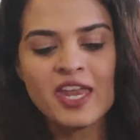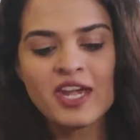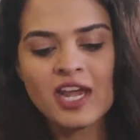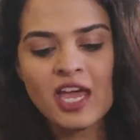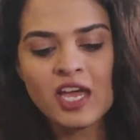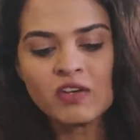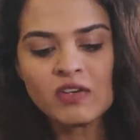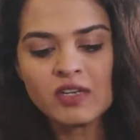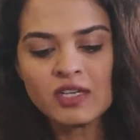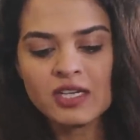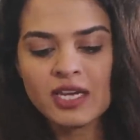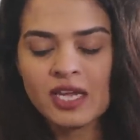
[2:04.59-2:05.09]

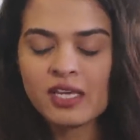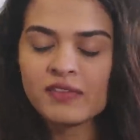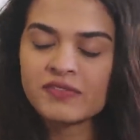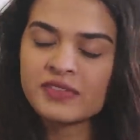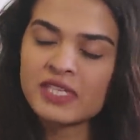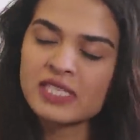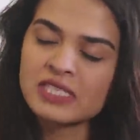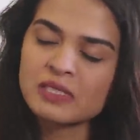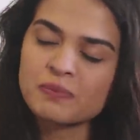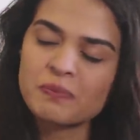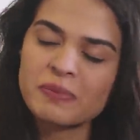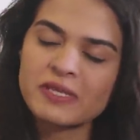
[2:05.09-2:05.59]
Now, Lev,
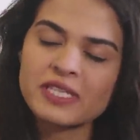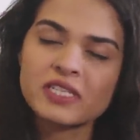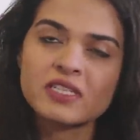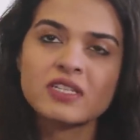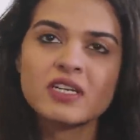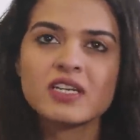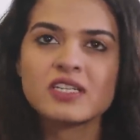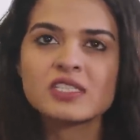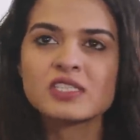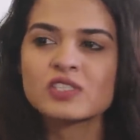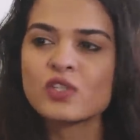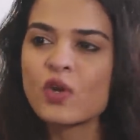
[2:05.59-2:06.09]
there's been
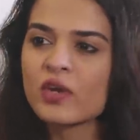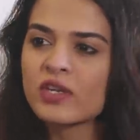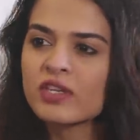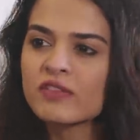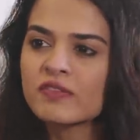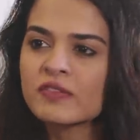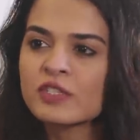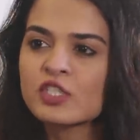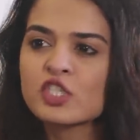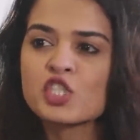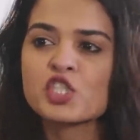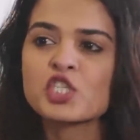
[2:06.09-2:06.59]
a sort of
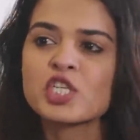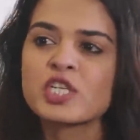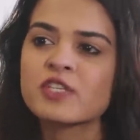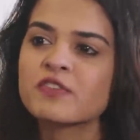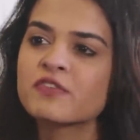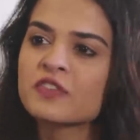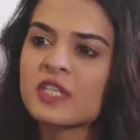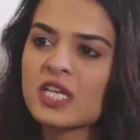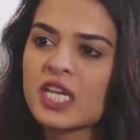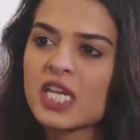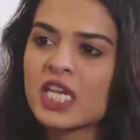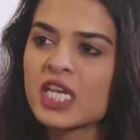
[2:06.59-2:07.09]
a
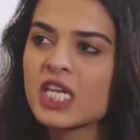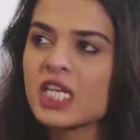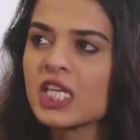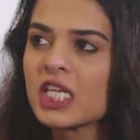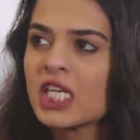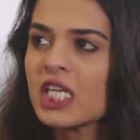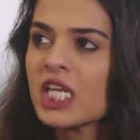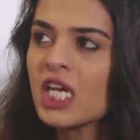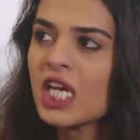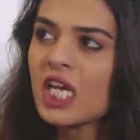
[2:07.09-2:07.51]
shift in